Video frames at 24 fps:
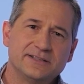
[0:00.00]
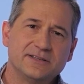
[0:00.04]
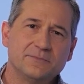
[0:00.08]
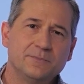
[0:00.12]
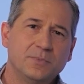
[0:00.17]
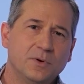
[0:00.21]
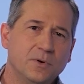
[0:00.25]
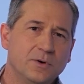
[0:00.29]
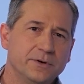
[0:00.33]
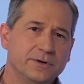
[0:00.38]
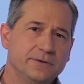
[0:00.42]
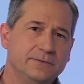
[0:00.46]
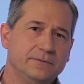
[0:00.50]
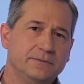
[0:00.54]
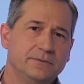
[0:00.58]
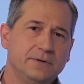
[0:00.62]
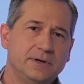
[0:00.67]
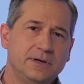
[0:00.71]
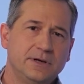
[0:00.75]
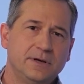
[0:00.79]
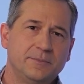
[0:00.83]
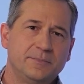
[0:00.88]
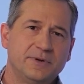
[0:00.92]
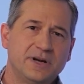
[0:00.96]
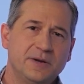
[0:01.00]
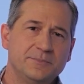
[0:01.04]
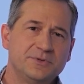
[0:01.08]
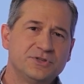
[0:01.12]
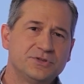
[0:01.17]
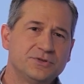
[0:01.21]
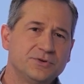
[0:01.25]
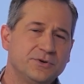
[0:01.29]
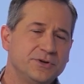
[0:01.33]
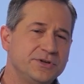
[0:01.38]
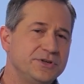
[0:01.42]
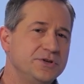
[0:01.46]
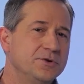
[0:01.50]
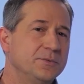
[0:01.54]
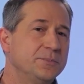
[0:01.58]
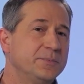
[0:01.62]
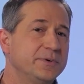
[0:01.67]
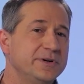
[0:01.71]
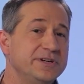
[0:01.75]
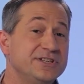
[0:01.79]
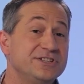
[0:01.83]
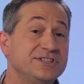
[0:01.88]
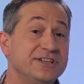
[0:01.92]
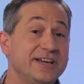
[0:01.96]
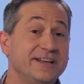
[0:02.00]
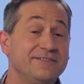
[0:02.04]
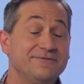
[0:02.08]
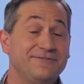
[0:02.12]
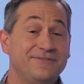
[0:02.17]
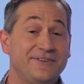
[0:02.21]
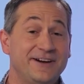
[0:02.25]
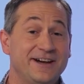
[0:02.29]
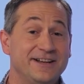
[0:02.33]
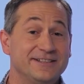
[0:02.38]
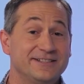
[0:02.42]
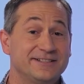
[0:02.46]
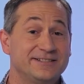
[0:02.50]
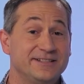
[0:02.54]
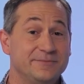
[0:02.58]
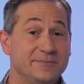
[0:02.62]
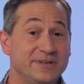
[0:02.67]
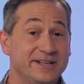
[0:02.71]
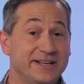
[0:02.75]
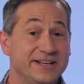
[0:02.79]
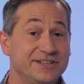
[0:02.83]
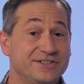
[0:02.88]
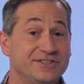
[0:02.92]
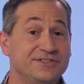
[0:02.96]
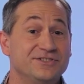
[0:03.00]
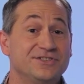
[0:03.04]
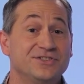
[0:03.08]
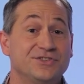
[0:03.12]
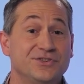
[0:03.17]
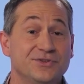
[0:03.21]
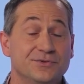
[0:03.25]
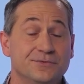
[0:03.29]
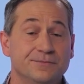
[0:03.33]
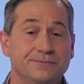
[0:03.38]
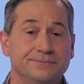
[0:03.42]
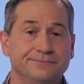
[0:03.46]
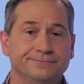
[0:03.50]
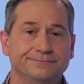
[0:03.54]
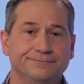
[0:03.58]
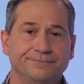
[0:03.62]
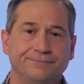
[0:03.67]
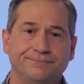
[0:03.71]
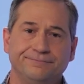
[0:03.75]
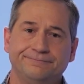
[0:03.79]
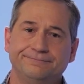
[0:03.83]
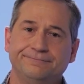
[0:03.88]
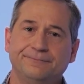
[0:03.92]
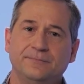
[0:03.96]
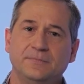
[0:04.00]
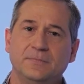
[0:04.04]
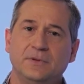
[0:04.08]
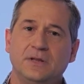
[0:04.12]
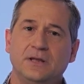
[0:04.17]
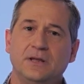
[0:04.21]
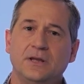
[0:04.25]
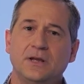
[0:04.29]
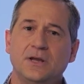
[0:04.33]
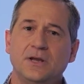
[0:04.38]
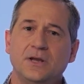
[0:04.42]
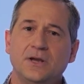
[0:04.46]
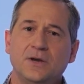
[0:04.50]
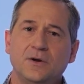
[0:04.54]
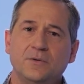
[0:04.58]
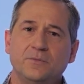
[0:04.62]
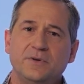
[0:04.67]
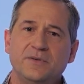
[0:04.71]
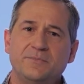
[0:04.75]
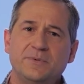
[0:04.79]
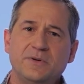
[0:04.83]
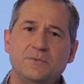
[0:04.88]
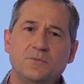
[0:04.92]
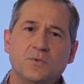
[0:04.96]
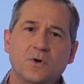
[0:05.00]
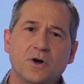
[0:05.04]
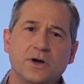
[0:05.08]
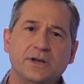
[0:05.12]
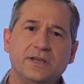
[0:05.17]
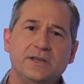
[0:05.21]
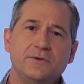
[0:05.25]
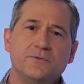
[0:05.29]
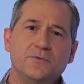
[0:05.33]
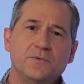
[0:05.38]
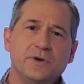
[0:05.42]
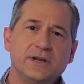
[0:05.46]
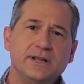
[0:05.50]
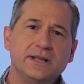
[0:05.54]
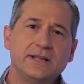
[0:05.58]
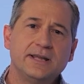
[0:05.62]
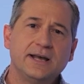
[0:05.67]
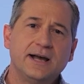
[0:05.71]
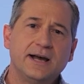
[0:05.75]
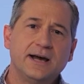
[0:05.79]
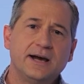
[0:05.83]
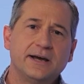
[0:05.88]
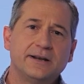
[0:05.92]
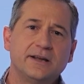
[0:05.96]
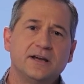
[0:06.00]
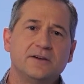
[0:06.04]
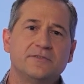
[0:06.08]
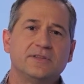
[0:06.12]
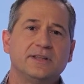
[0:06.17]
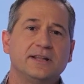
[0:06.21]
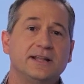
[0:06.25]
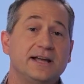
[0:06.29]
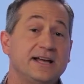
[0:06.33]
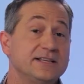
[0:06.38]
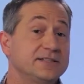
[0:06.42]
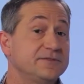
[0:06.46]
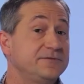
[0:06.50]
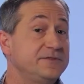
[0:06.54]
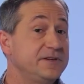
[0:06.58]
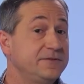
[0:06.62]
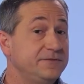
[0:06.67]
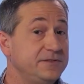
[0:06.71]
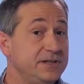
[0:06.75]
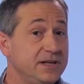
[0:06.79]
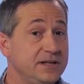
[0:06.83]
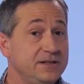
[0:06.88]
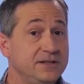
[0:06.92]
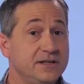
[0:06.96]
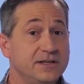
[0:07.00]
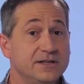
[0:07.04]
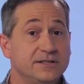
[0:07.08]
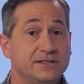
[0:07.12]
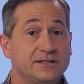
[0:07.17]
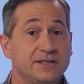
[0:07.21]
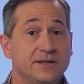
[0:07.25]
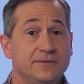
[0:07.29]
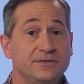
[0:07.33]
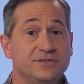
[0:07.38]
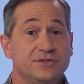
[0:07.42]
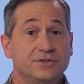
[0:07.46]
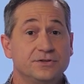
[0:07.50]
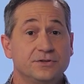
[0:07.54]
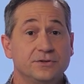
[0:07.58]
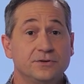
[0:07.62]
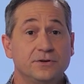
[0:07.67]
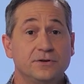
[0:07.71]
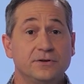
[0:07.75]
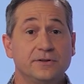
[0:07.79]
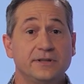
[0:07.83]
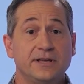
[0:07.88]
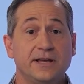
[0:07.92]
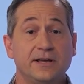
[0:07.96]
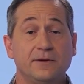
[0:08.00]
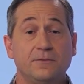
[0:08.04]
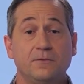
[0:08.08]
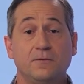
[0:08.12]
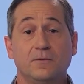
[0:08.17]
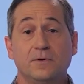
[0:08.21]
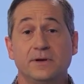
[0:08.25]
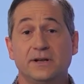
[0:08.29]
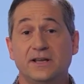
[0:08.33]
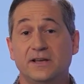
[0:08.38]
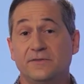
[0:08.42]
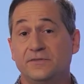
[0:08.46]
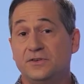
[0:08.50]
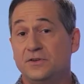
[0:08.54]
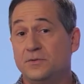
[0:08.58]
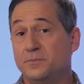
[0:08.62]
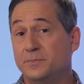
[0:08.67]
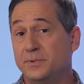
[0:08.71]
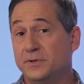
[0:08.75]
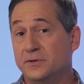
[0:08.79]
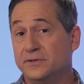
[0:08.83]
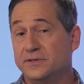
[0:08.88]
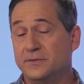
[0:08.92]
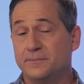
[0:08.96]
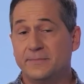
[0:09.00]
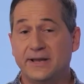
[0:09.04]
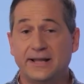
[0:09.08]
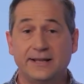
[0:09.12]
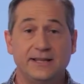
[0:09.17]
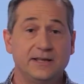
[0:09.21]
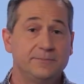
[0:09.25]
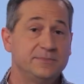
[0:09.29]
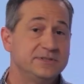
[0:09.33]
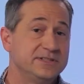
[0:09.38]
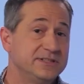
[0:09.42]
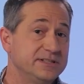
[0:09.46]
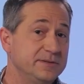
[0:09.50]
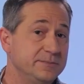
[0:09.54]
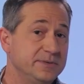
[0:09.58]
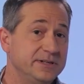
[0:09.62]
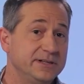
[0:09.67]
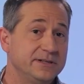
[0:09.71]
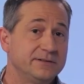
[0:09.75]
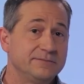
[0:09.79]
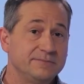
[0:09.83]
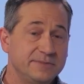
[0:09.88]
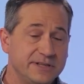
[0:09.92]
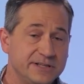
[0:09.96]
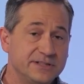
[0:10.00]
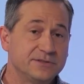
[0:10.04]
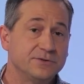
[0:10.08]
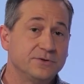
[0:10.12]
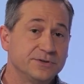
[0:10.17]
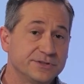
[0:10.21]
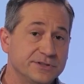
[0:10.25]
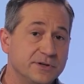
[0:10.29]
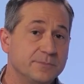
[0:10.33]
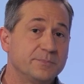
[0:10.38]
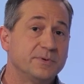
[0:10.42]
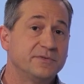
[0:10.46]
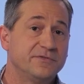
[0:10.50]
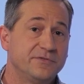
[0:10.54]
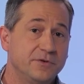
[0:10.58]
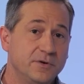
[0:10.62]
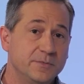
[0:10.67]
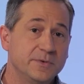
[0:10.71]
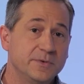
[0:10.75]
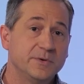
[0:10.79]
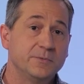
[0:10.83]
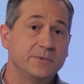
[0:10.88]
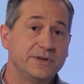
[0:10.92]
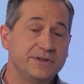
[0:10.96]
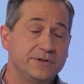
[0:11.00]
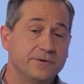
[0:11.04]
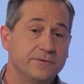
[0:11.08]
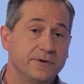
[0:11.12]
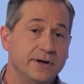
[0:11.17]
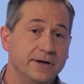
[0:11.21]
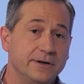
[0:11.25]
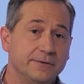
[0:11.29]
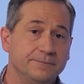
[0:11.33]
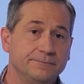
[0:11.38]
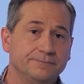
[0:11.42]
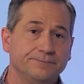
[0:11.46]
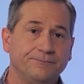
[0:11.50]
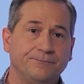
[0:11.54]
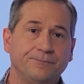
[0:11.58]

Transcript: is important, but I'm sure you appreciate fast simulations too. We've been working really hard over the last 15 years to ensure that whatever you build in MATLAB and Simulink is also performant when you run it.